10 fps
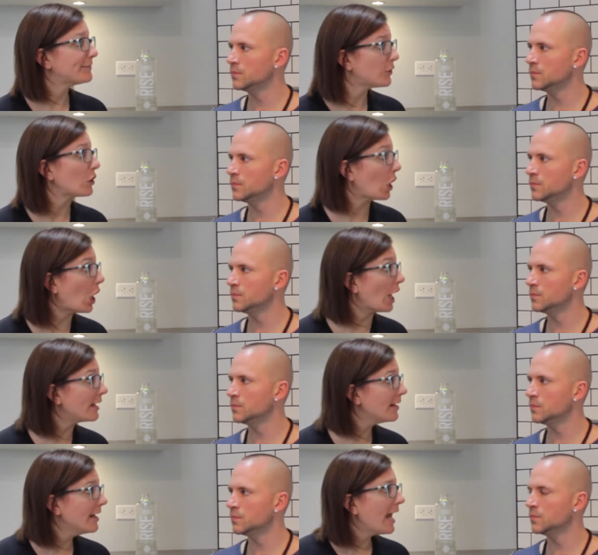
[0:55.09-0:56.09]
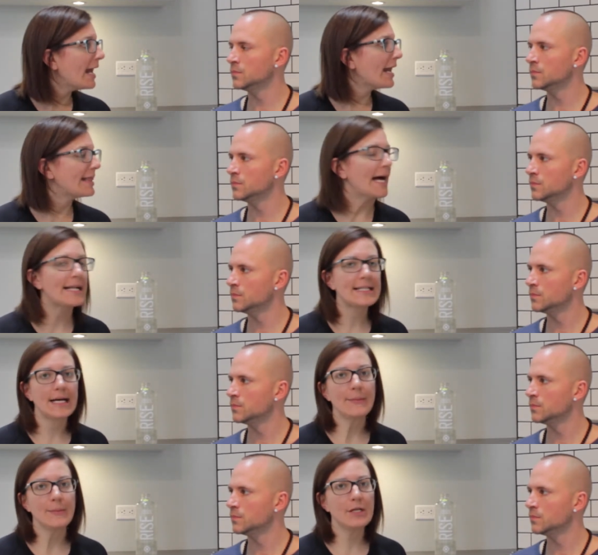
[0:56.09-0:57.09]
Speaker 1: full on. And at that
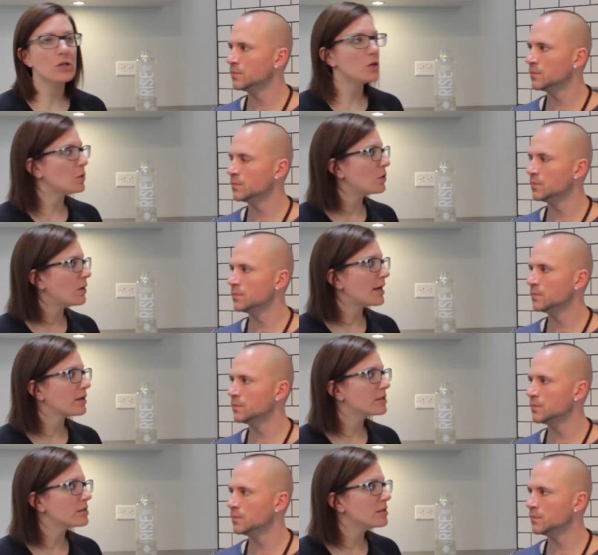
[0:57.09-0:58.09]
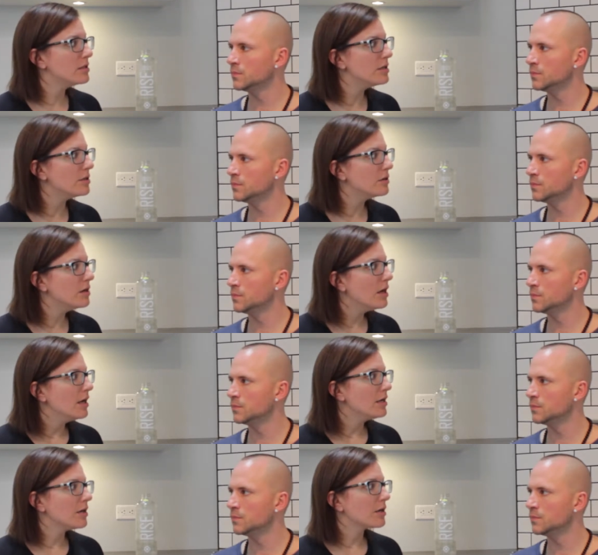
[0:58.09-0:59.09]
time, you don't know what else to do
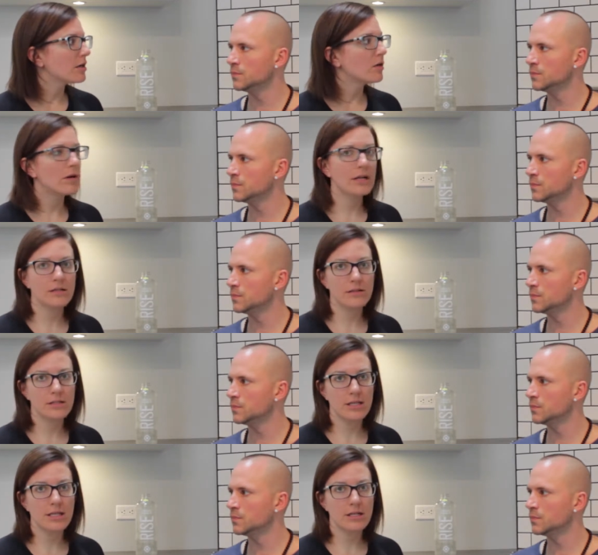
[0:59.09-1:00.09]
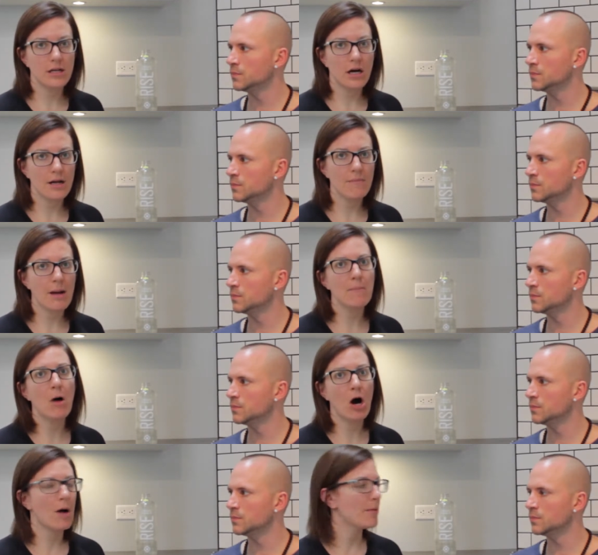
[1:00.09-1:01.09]
you're going to the, and my
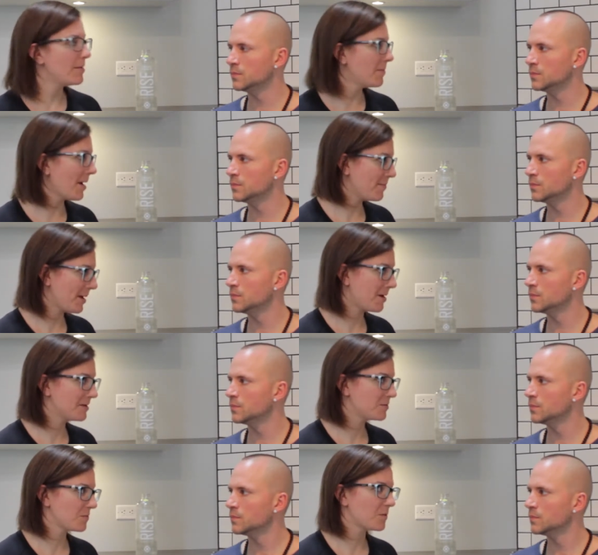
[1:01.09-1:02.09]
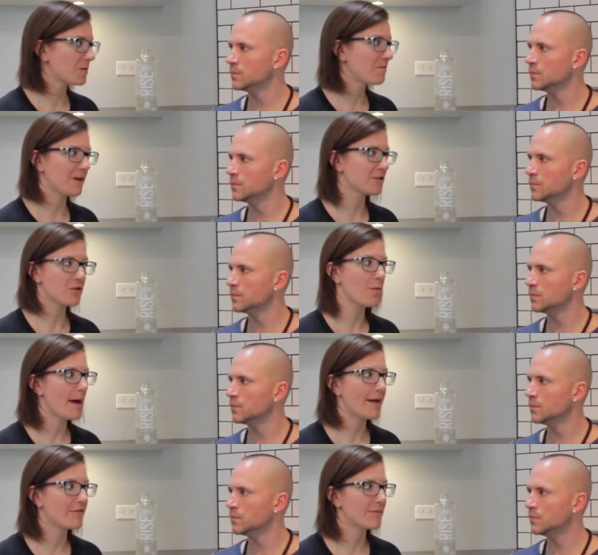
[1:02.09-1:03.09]
mom and my parents were, felt so
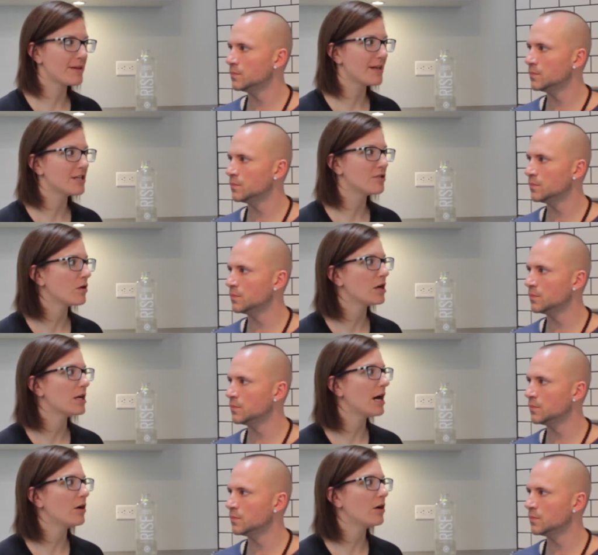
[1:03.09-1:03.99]
bad for me. They just wanted to